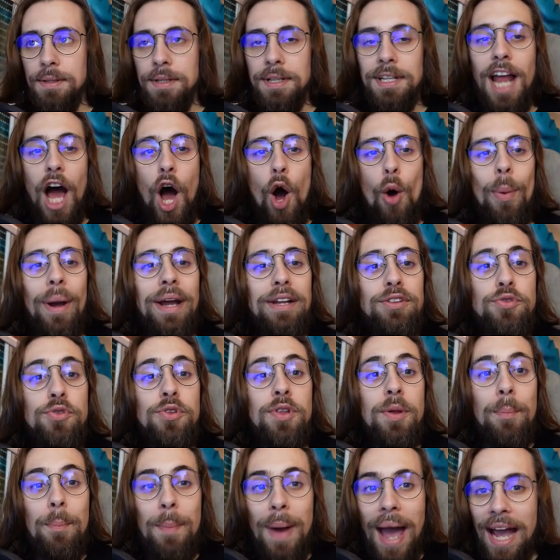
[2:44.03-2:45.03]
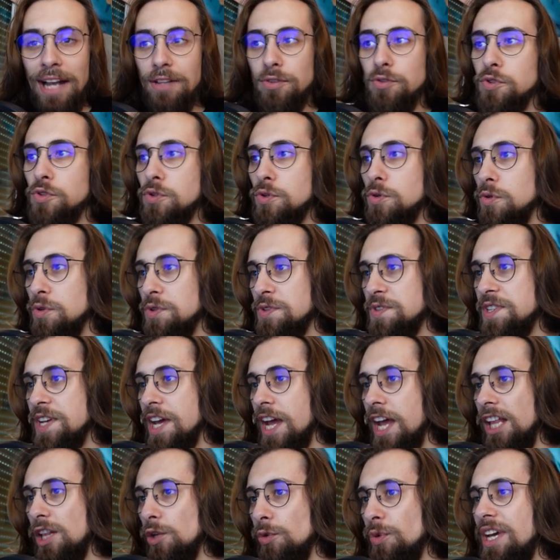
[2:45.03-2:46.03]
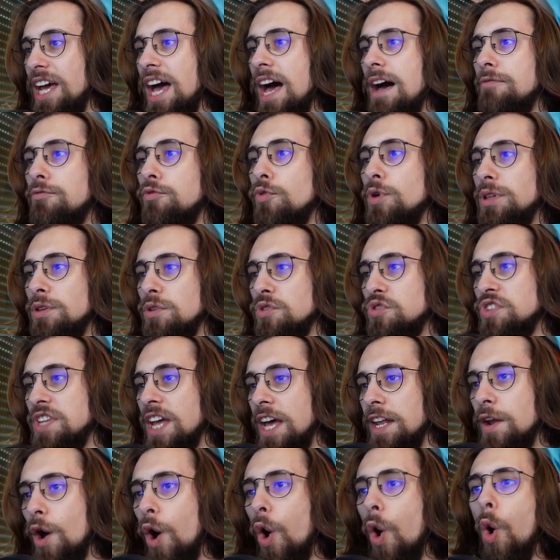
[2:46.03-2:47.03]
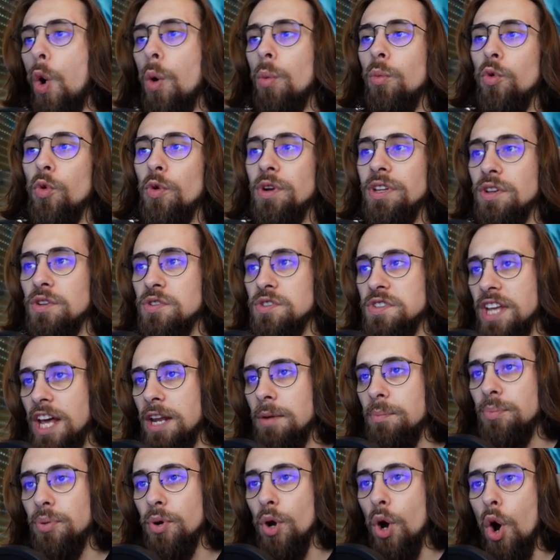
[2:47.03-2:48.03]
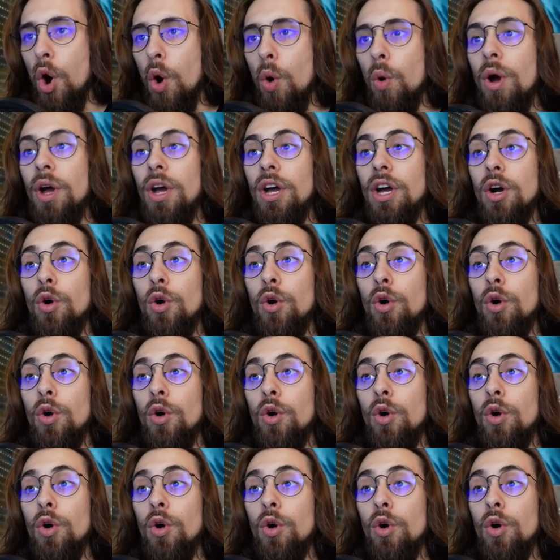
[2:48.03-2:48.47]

Now back to the back to school sale. We have Windows 10 Home, Windows 10 Pro.